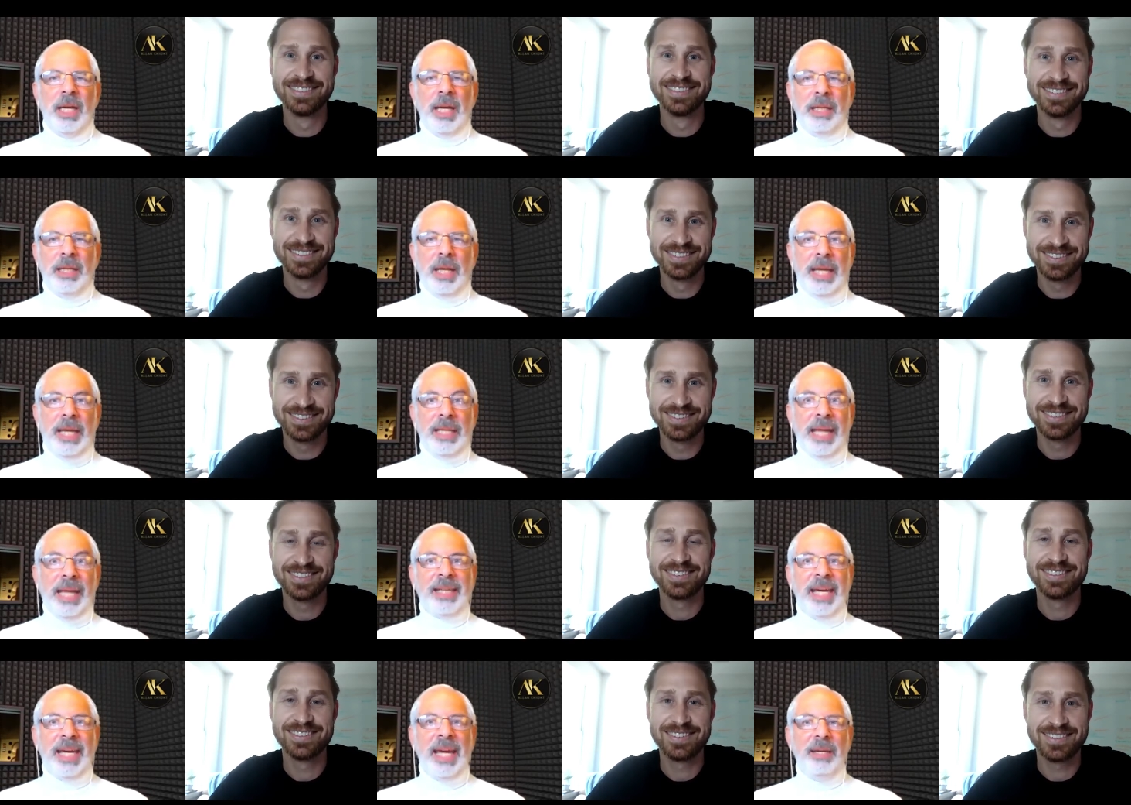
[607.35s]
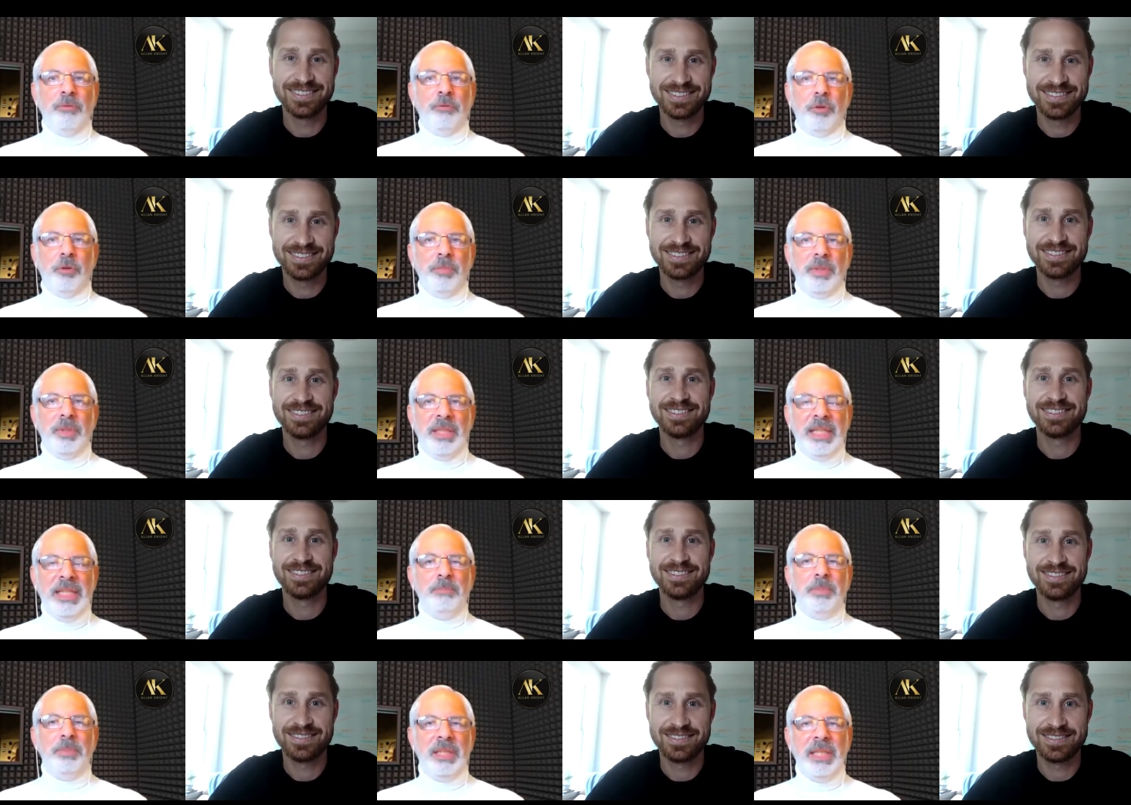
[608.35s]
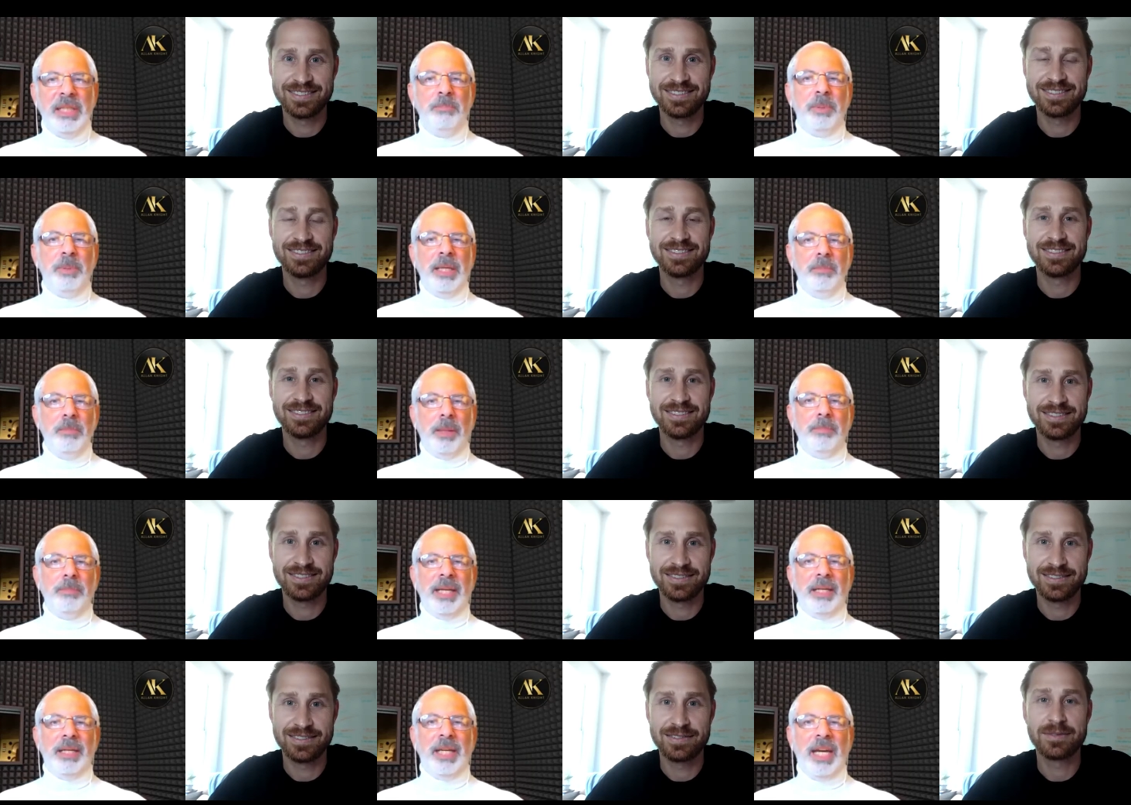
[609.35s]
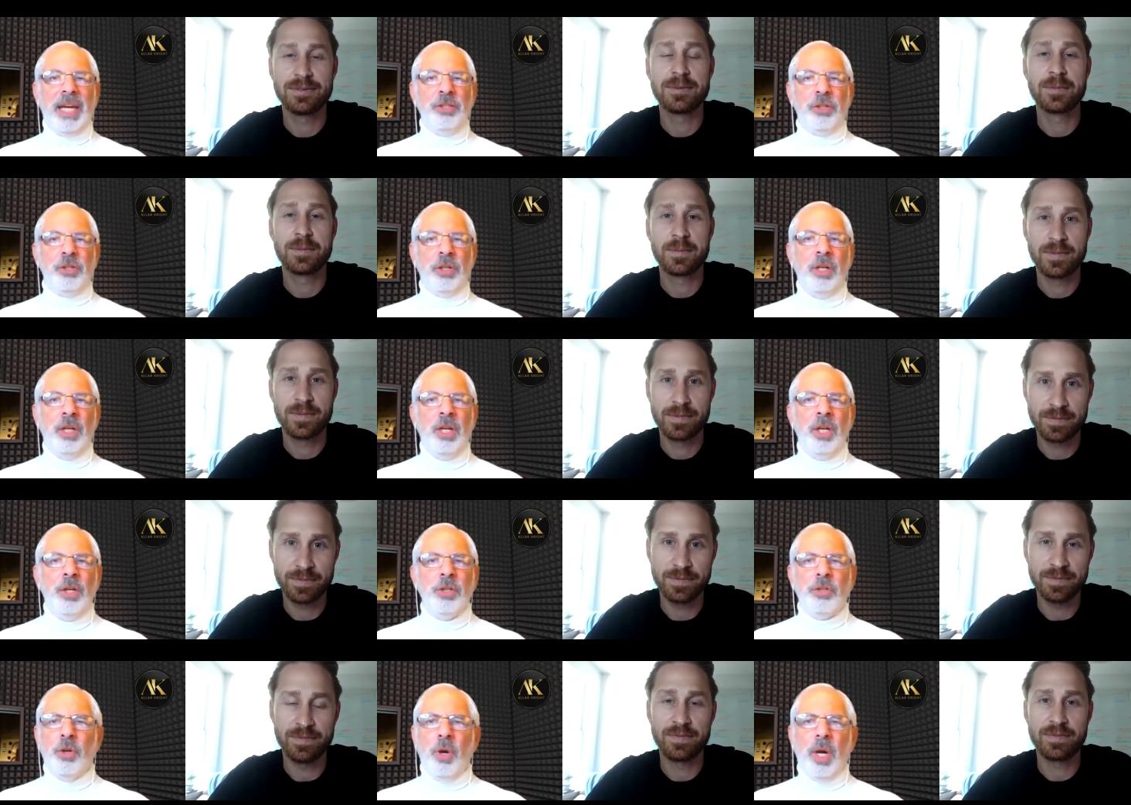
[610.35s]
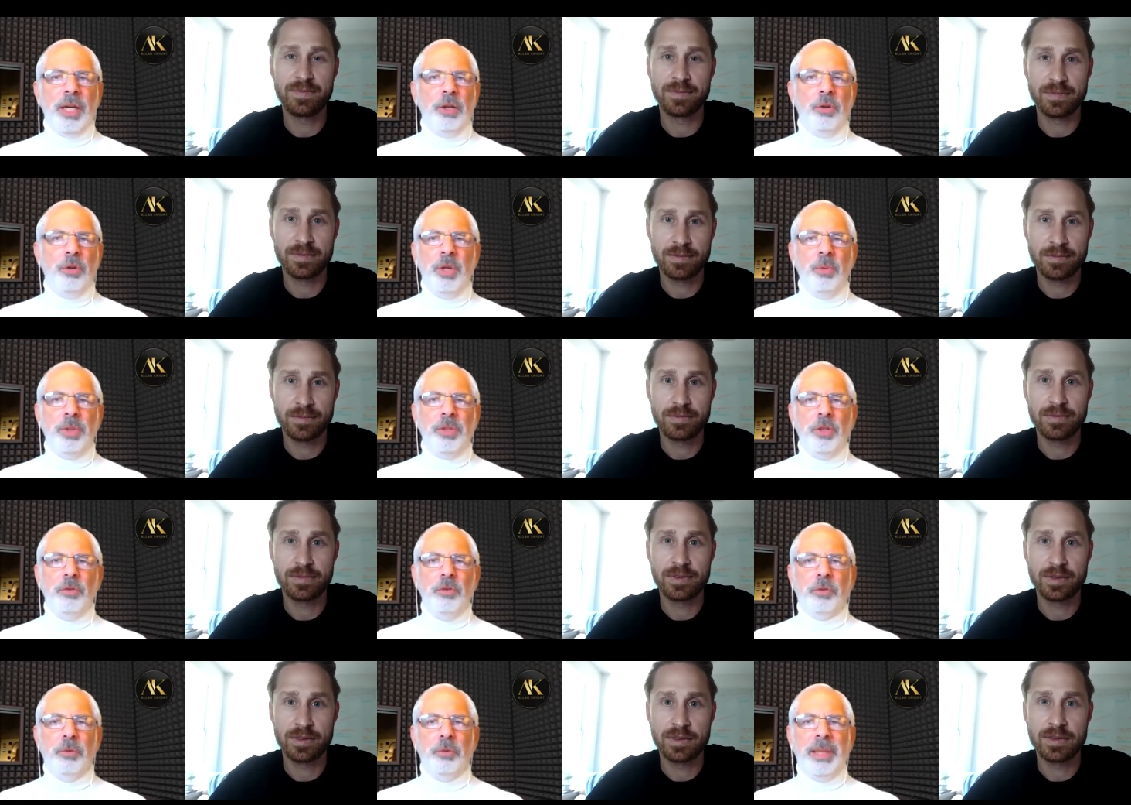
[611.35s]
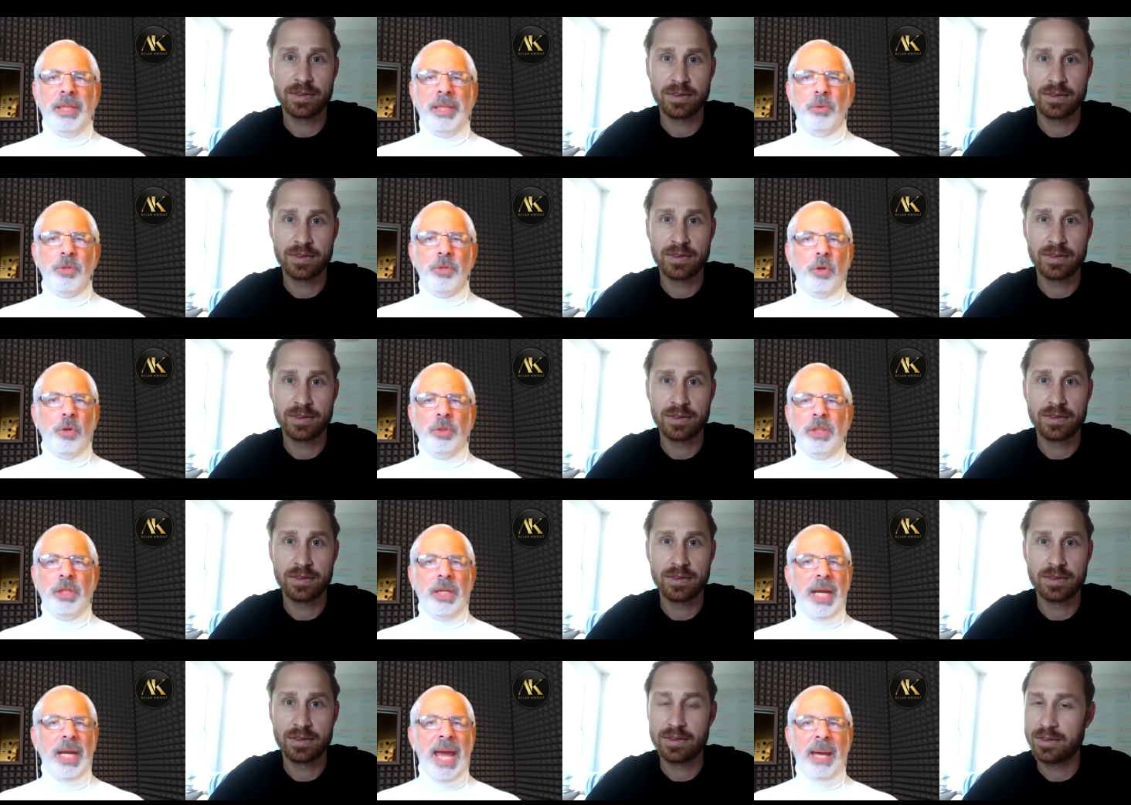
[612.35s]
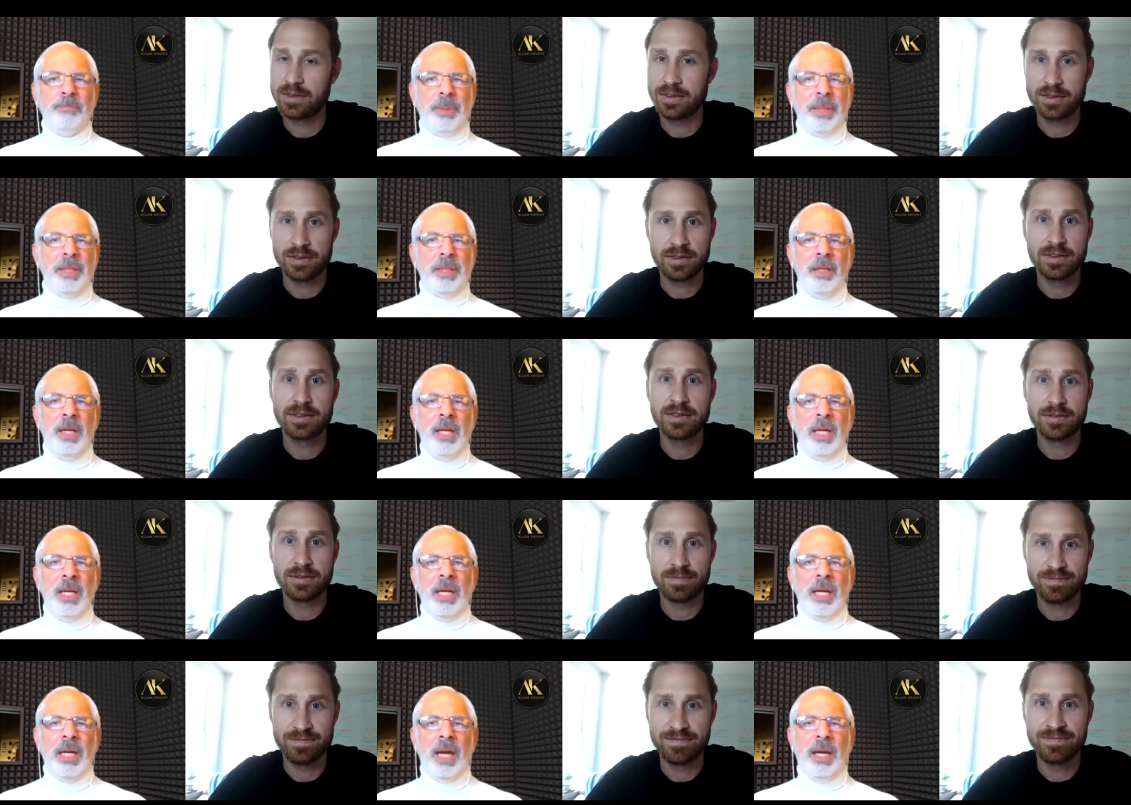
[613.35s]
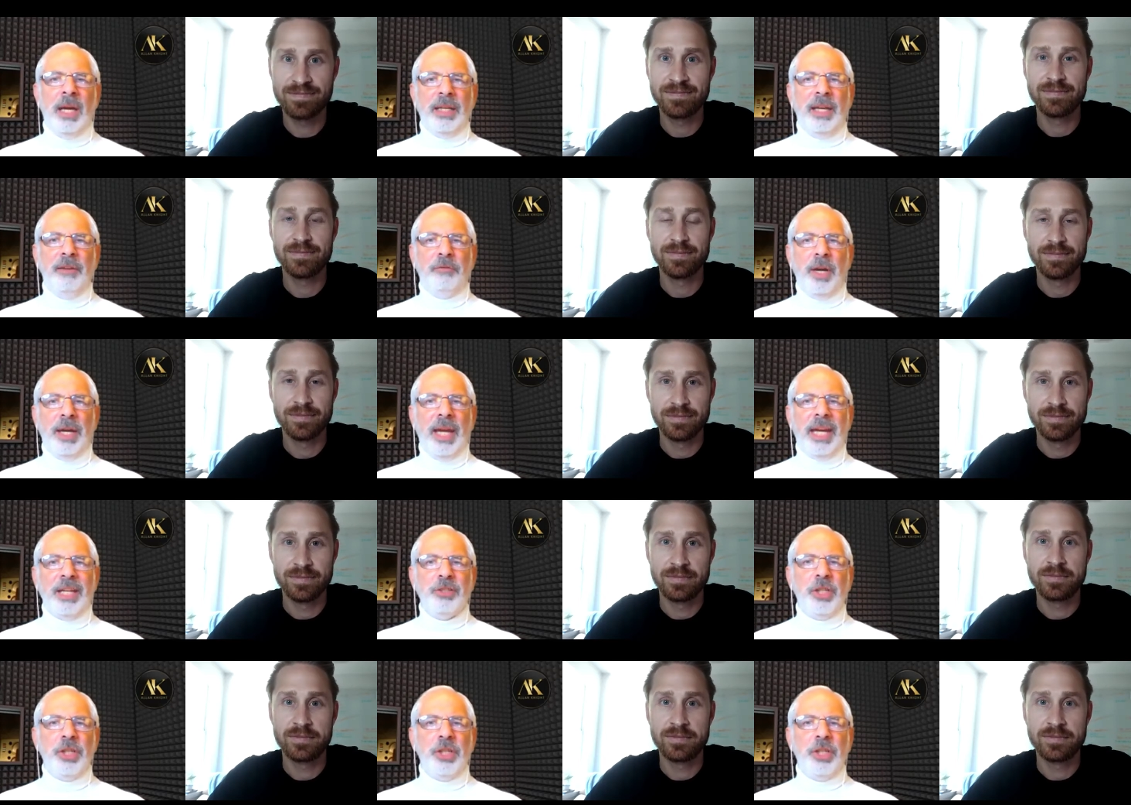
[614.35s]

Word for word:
Speaker 1: And, and that came from deep, deepening my meditation. So I agree with you. For me, it was only going to happen uh, if I actually